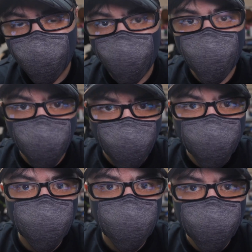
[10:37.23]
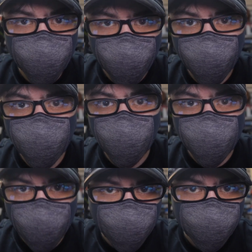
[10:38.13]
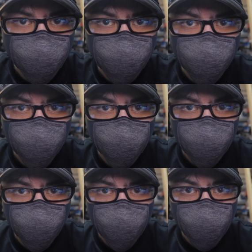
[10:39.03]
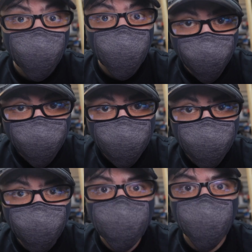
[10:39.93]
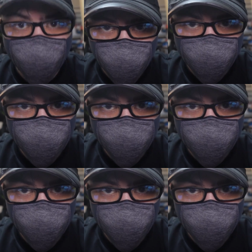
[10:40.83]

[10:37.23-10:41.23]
in order to finish a piece. Now this is what happened.